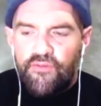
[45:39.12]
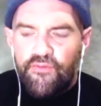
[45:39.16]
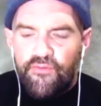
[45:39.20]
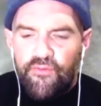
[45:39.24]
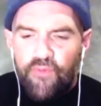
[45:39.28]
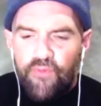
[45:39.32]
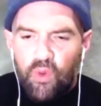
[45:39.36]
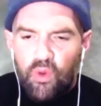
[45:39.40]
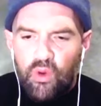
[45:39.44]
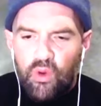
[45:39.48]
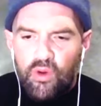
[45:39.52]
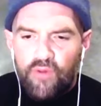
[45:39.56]

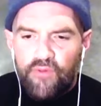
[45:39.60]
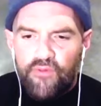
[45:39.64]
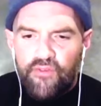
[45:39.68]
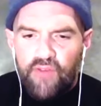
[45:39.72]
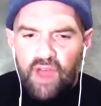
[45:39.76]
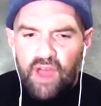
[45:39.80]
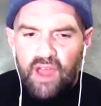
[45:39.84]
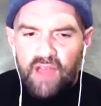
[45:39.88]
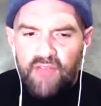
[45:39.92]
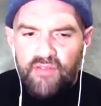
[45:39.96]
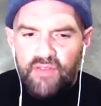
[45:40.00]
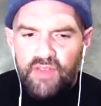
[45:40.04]
four or
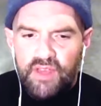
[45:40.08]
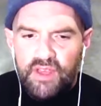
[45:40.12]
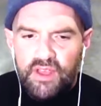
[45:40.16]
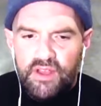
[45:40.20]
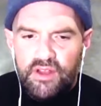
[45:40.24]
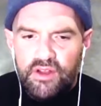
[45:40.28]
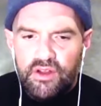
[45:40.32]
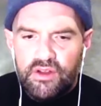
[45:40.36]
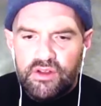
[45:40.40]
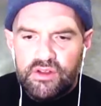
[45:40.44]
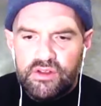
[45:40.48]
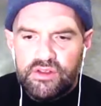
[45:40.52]
five
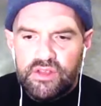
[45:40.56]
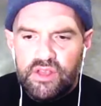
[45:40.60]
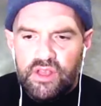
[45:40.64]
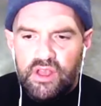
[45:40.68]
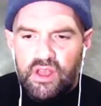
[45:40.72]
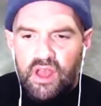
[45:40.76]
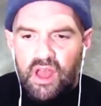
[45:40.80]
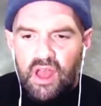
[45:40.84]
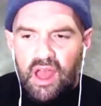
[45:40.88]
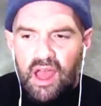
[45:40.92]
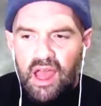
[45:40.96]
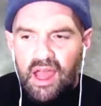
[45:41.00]
years,
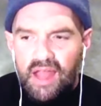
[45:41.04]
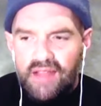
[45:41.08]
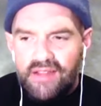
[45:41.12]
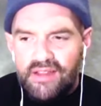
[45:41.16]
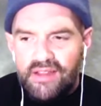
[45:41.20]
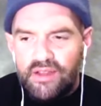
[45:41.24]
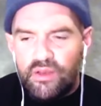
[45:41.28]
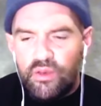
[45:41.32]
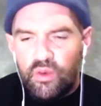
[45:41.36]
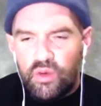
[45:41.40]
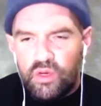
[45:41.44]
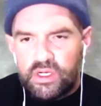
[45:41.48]
I
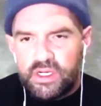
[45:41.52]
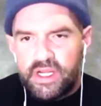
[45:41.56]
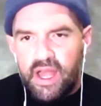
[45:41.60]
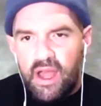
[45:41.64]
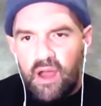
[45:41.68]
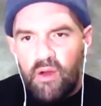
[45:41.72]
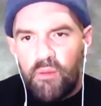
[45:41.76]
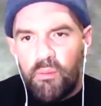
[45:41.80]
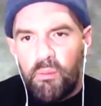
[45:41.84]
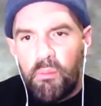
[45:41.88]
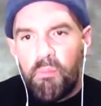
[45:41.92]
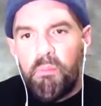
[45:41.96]
did work
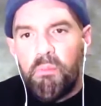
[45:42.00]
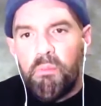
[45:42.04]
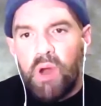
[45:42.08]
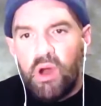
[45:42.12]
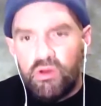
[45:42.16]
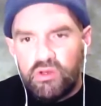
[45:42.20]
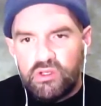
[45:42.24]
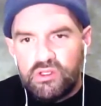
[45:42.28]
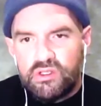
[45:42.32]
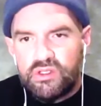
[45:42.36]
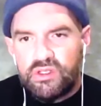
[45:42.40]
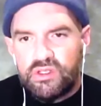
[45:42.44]
out
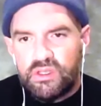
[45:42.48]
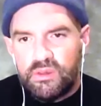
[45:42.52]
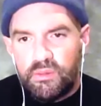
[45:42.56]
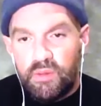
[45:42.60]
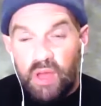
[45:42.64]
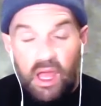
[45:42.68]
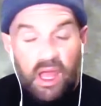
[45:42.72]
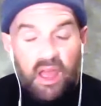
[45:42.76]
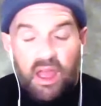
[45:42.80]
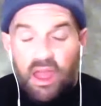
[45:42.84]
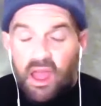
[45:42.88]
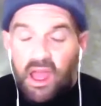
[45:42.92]
mostly.
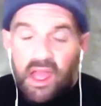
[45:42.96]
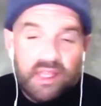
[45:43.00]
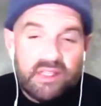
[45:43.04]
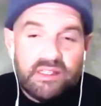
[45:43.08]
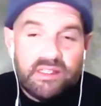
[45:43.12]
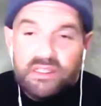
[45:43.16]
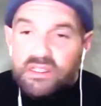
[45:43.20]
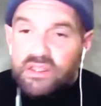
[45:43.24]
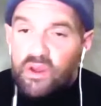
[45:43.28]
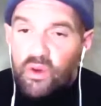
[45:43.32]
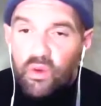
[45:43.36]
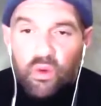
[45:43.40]
I, I
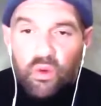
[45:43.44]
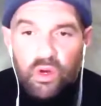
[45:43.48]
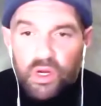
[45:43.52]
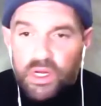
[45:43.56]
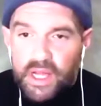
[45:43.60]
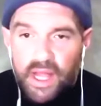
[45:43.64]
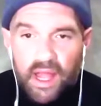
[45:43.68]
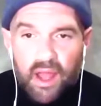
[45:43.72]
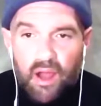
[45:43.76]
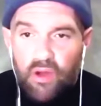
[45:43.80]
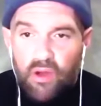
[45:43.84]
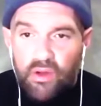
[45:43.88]
still work
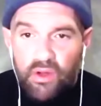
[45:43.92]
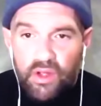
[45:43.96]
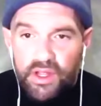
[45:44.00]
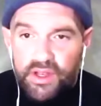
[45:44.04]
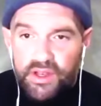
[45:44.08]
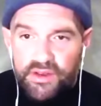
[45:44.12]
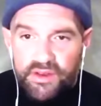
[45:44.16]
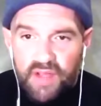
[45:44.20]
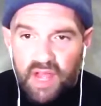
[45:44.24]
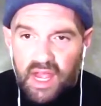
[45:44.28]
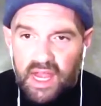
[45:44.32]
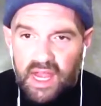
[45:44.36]
out
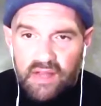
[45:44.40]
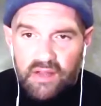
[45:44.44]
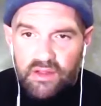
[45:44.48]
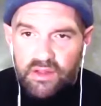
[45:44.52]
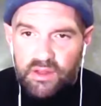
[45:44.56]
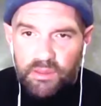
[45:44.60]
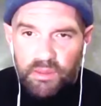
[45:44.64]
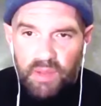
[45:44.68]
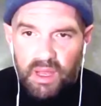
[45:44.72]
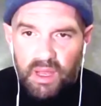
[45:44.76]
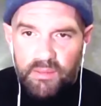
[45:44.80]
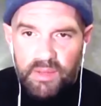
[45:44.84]
entirely
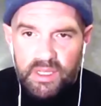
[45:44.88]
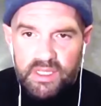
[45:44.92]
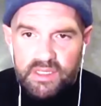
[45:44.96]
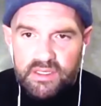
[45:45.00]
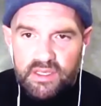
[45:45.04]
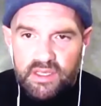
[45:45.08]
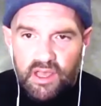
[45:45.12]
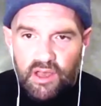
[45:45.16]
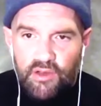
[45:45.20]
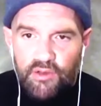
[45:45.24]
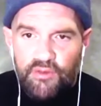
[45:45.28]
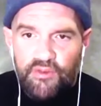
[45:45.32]
by
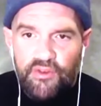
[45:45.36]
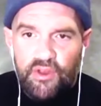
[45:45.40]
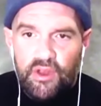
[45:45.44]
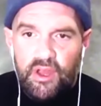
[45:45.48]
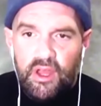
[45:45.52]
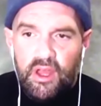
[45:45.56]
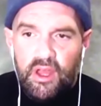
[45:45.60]
myself.